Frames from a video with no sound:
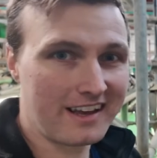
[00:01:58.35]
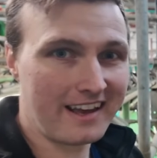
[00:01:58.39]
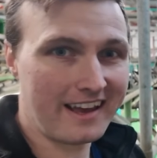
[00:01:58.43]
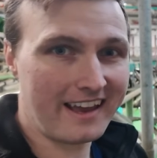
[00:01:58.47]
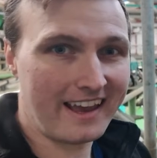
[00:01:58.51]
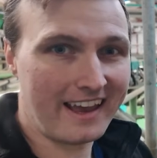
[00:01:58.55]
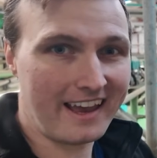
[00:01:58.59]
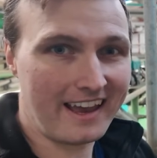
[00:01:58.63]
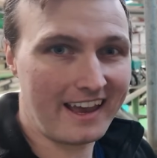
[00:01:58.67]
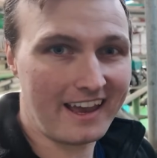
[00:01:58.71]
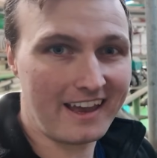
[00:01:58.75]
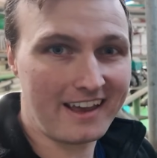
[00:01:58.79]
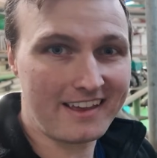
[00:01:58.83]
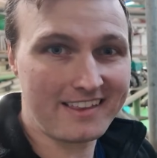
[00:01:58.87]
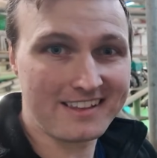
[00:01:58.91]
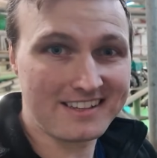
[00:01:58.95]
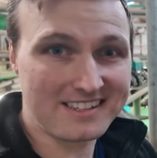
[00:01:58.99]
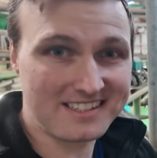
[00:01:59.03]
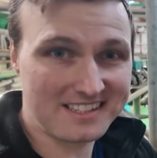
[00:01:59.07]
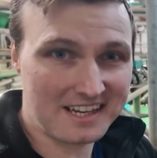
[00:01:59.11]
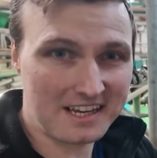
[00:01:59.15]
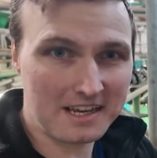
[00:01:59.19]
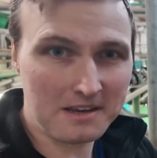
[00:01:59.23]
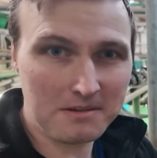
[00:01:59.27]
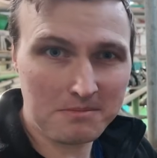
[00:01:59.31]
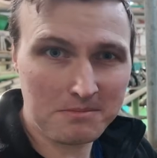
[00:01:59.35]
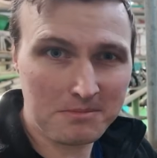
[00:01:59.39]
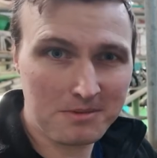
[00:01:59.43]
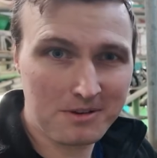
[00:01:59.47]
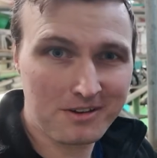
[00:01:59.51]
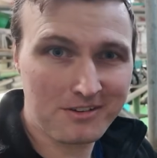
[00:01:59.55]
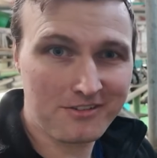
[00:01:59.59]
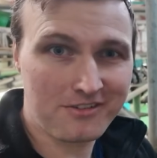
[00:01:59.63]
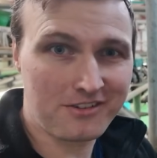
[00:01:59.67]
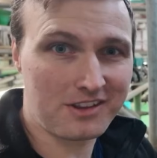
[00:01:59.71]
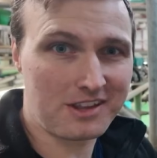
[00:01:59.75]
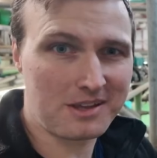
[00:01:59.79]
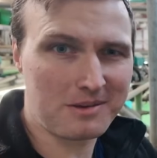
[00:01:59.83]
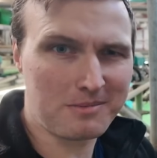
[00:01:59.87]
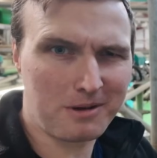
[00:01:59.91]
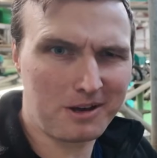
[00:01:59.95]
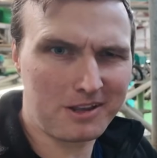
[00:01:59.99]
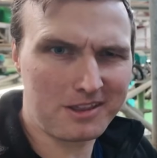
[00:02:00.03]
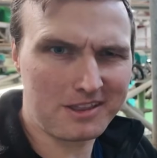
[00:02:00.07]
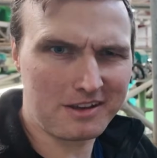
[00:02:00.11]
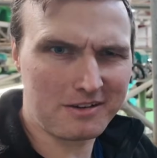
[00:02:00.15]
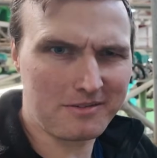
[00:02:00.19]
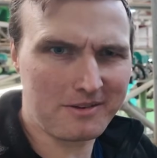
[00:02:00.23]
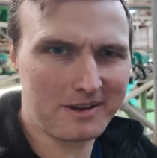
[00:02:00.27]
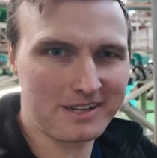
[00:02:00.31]
the same for the
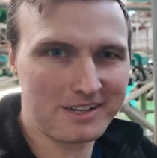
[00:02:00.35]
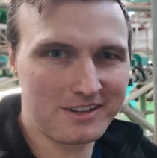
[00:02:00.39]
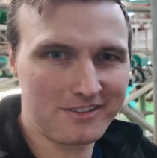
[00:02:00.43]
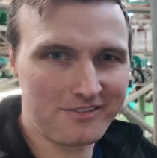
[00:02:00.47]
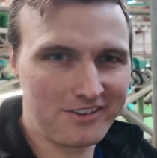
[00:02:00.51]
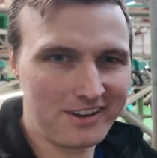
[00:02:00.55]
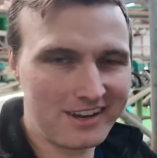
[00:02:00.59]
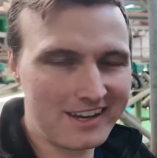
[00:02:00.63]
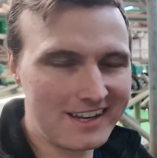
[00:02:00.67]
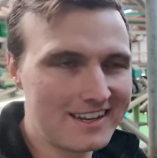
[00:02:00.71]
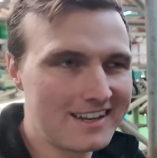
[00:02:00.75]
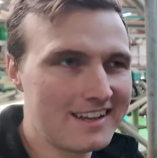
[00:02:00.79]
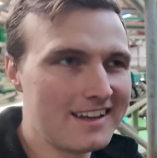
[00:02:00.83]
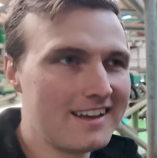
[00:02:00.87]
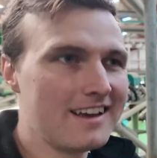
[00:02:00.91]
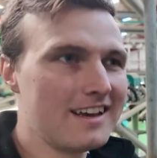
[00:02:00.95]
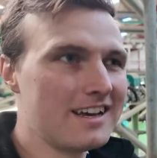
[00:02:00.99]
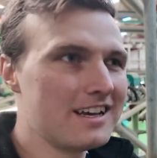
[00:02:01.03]
amount they were meant to feed,